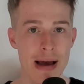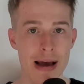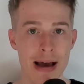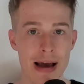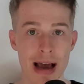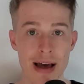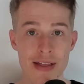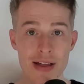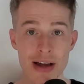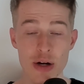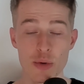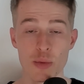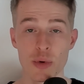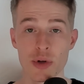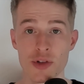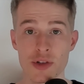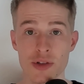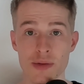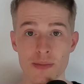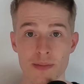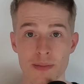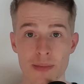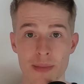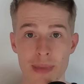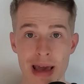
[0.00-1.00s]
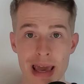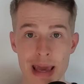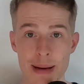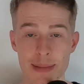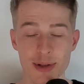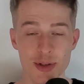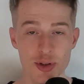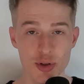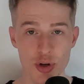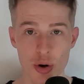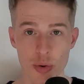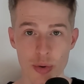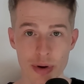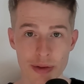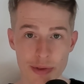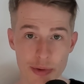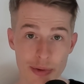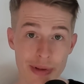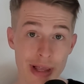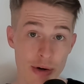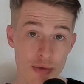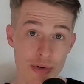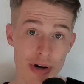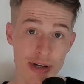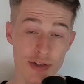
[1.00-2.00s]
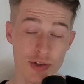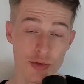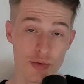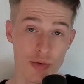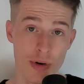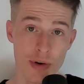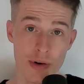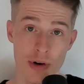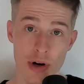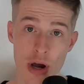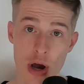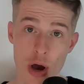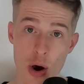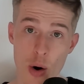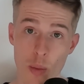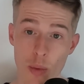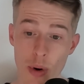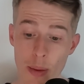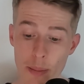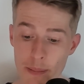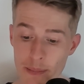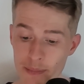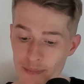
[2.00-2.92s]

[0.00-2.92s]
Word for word: And then he was able to go into that restaurant where